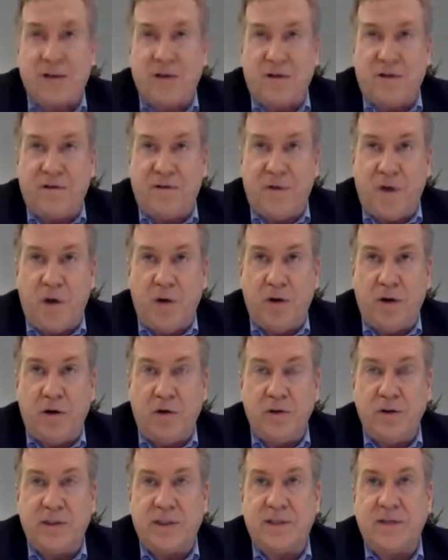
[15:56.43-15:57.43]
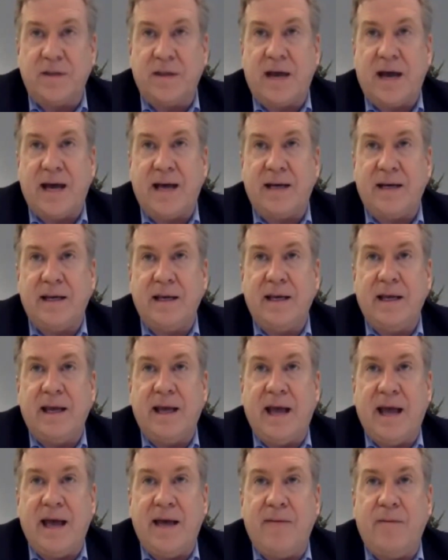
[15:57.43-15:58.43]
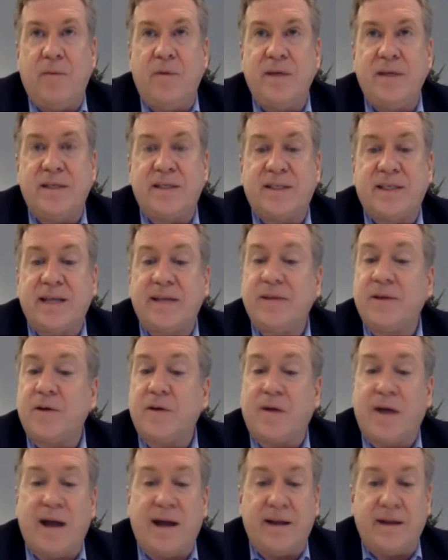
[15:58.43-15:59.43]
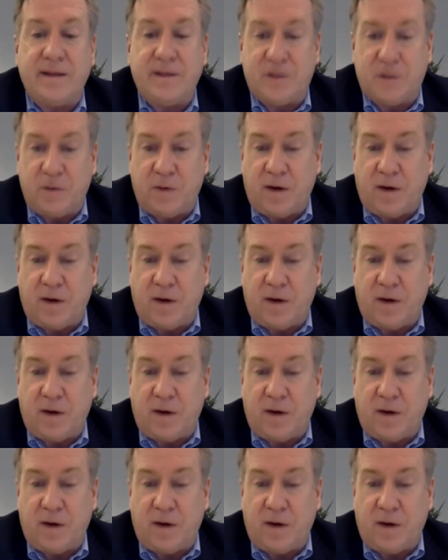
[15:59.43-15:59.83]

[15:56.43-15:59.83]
their photos to that, and we send it out to